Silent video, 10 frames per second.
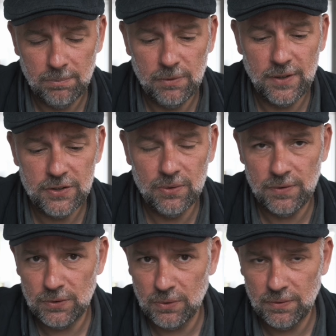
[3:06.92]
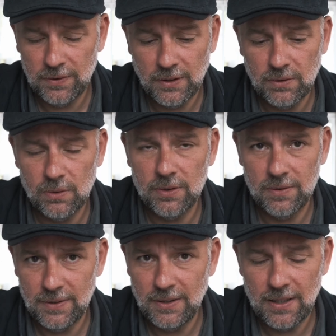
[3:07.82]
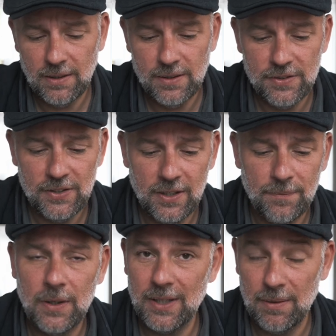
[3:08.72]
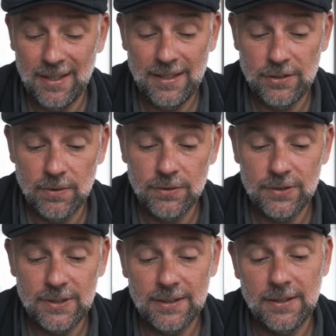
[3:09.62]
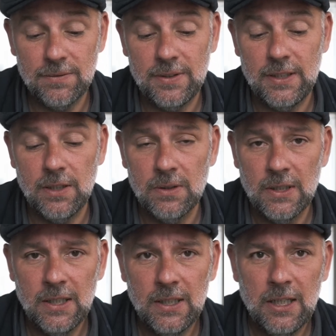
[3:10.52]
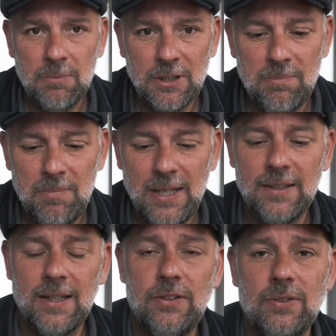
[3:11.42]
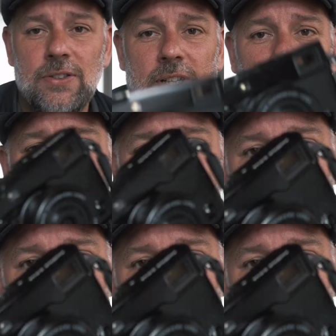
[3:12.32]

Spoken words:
professional photographer in the north of the Netherlands here. I'll get later on to that in the video. But the minute I took this out of the